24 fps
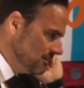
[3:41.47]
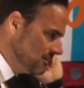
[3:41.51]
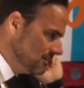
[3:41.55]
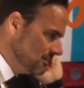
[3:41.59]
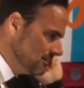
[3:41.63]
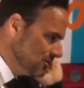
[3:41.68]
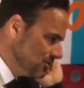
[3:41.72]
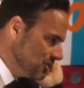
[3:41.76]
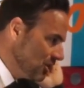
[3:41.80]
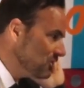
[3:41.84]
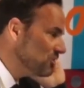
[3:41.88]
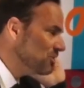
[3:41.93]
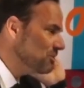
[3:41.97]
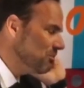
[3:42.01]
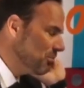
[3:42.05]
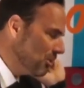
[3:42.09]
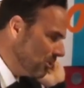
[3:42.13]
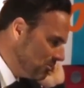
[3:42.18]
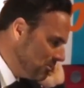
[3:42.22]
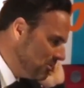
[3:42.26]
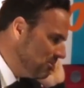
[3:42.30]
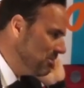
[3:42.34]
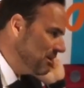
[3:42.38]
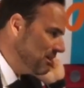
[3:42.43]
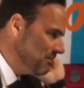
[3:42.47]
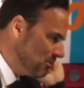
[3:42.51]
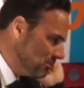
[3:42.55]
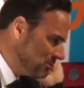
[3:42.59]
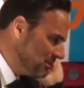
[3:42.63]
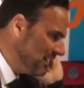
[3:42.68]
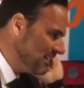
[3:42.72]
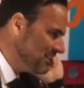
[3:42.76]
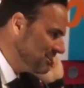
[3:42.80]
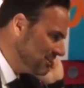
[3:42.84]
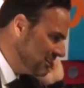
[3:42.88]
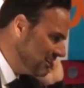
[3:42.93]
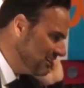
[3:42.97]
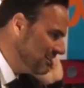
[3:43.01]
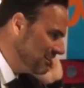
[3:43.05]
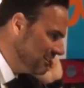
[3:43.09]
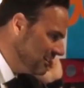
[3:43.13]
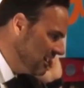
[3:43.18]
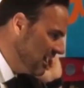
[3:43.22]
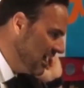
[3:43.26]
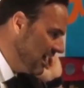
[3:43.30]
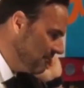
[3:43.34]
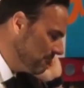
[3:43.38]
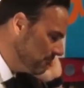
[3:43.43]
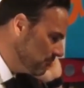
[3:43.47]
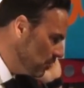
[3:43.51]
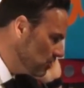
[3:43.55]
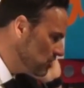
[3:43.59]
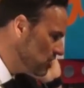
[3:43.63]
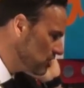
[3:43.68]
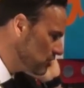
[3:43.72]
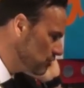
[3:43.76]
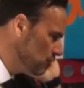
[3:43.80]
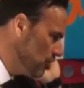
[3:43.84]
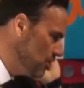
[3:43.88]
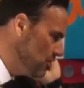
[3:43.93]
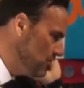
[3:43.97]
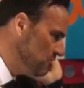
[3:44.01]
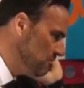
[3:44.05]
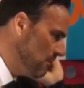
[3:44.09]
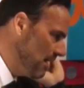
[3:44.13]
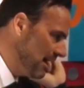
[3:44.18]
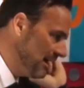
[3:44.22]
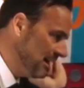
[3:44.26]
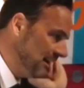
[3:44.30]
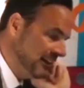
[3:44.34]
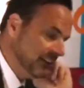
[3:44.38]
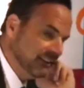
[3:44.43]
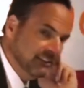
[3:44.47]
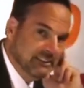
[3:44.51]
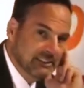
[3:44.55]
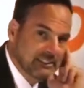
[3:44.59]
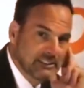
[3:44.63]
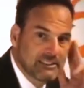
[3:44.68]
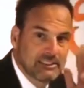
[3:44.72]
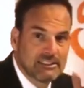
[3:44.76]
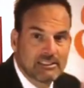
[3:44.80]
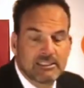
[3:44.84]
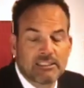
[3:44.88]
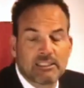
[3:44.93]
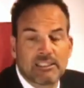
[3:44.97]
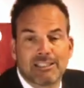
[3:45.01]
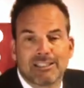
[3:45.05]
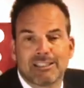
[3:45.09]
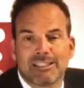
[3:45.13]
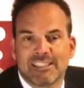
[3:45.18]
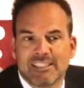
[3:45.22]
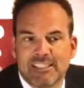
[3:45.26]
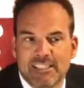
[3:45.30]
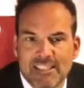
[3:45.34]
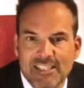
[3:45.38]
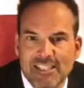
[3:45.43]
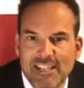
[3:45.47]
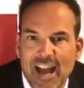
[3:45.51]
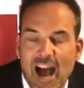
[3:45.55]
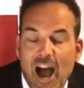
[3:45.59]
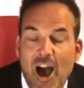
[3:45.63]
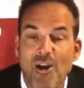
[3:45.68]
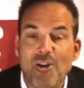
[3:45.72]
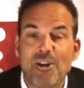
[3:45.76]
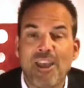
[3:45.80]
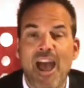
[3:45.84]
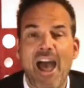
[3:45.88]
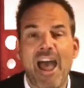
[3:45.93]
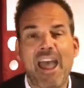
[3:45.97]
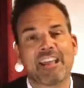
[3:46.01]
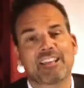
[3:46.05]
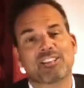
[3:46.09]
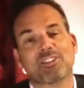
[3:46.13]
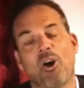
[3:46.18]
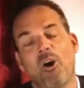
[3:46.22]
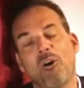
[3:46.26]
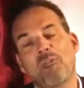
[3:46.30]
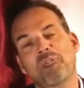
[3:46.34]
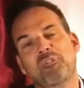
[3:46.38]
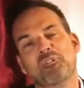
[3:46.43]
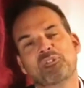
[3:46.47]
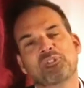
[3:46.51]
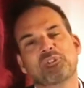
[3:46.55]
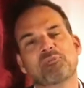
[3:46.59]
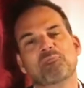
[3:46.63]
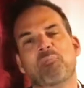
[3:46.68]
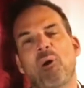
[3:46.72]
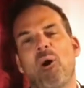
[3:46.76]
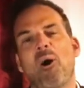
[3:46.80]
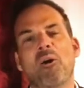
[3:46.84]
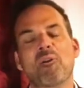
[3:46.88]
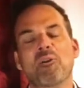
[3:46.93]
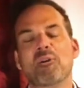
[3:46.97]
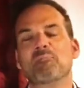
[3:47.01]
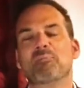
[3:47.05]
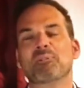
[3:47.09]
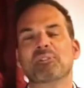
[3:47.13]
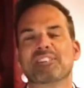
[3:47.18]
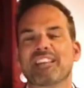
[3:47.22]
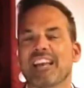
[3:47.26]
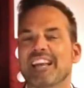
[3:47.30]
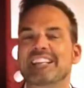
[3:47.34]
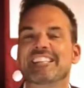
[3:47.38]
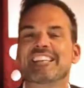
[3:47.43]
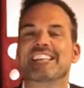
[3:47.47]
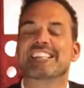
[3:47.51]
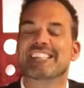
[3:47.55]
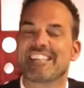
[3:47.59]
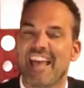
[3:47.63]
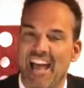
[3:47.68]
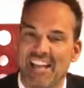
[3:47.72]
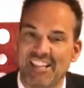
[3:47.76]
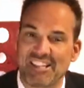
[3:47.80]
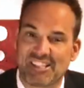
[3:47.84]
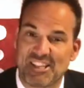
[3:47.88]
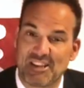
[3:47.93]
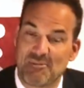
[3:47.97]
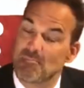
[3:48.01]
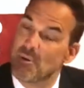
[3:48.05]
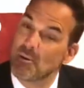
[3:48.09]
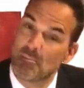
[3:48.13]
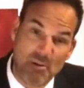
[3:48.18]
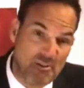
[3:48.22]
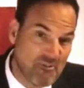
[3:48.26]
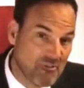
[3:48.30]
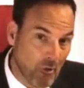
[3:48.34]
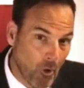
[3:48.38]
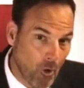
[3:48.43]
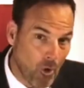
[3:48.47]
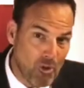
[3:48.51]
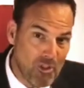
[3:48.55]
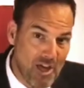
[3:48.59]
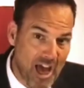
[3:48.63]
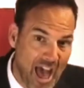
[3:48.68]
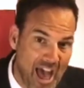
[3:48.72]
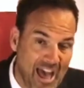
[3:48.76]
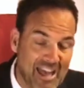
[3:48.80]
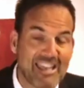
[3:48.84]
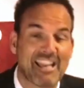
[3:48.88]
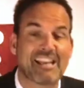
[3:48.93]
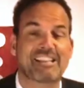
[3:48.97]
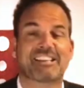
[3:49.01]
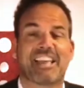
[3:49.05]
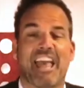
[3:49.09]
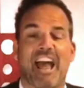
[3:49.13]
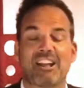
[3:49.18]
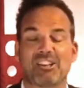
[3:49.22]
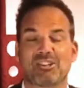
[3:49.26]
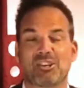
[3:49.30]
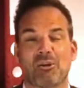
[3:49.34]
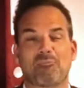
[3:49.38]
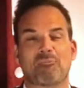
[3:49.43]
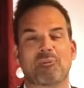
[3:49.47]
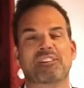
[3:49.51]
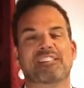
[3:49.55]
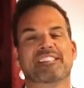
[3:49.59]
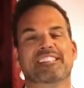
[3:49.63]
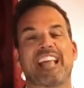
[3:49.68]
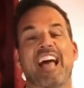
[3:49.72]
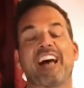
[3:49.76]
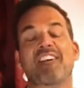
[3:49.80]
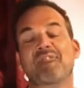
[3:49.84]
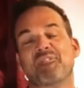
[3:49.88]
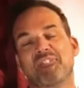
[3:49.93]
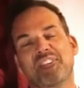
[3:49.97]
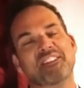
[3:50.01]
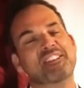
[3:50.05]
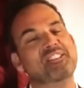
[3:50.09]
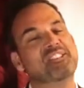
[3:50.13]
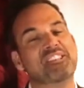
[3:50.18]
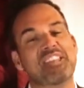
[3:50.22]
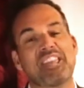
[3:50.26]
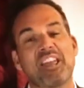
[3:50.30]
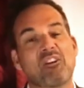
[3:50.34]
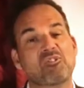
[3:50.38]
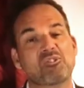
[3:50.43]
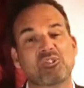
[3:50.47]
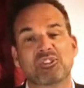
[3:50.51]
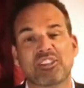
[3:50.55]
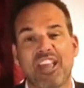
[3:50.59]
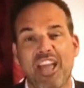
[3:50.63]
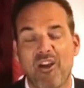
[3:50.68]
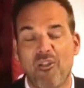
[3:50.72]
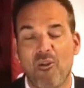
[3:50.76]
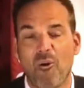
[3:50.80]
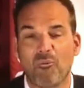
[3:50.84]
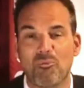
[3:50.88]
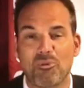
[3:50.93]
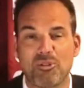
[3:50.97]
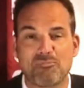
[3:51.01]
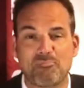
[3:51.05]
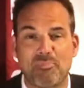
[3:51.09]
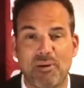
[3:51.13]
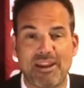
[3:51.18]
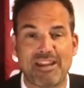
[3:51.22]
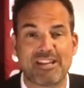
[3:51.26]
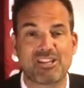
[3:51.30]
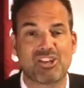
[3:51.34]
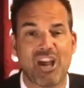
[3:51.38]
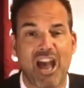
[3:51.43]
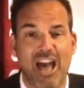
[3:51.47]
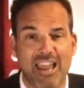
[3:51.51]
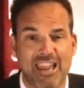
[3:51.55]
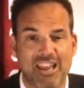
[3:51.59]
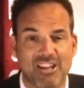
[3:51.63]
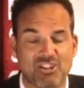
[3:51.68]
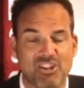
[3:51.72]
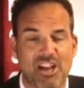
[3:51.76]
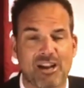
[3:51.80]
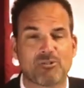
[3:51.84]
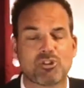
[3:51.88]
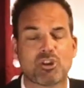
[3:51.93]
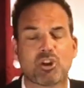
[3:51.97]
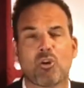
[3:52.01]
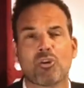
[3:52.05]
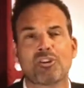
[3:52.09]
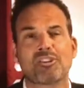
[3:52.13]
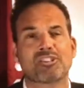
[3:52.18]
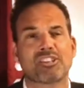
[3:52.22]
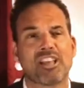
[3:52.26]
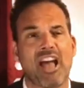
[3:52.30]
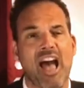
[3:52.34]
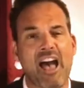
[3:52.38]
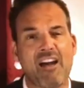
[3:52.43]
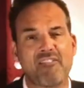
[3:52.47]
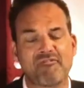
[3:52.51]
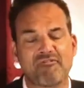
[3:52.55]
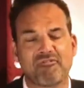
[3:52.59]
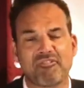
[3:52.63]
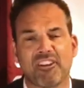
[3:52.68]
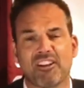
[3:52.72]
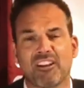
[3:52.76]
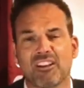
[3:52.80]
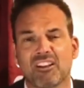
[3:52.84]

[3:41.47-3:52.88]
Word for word: Show some proper people dancing. Yeah, you're just rude, mate. Okay, time for some pirate presenters dancing. But before that, let's catch up with Saffy and see how she's getting on with the P challenge. How's it going, Saff?